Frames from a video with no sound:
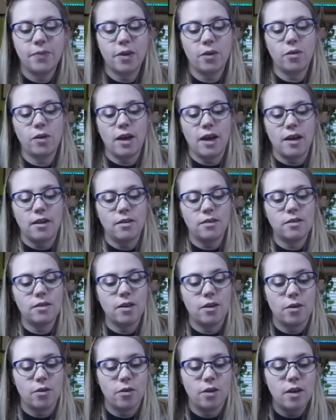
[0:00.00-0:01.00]
Okay,
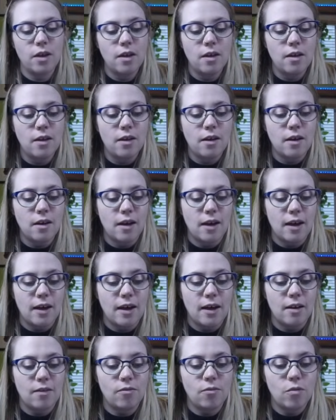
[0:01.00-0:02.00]
so I
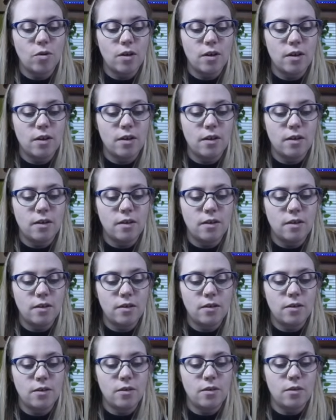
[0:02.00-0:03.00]
have 1,
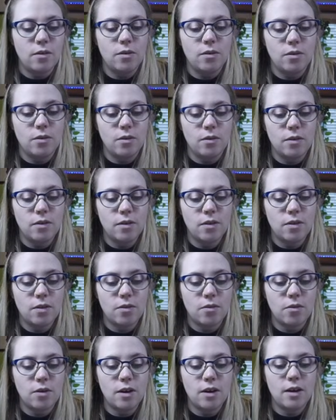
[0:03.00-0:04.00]
2,
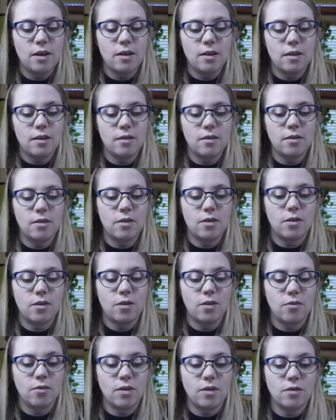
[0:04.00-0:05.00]
3.
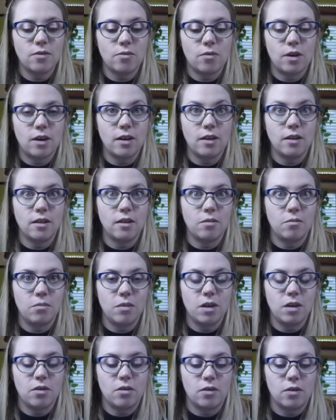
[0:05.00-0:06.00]
Third one's right in the
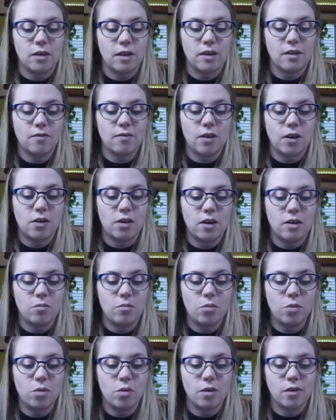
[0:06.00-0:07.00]
middle. That's very
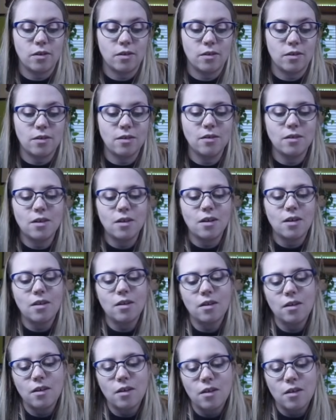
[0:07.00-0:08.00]
important.
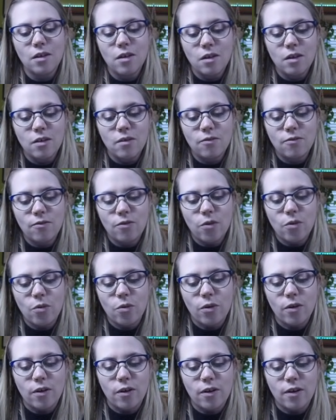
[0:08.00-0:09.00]

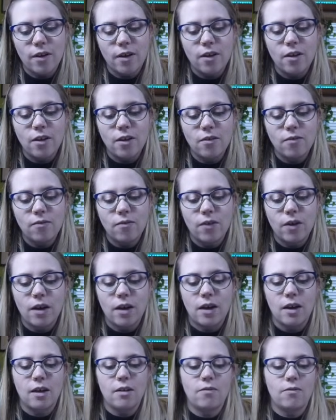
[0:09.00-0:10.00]
4 and
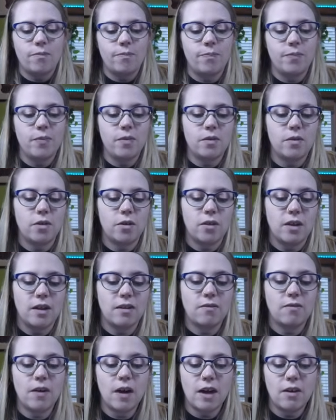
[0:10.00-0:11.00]
5. So
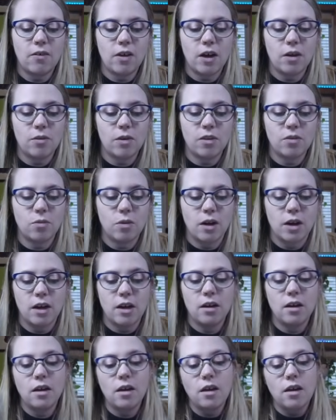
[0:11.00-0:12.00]
that's 5 eye widths wide.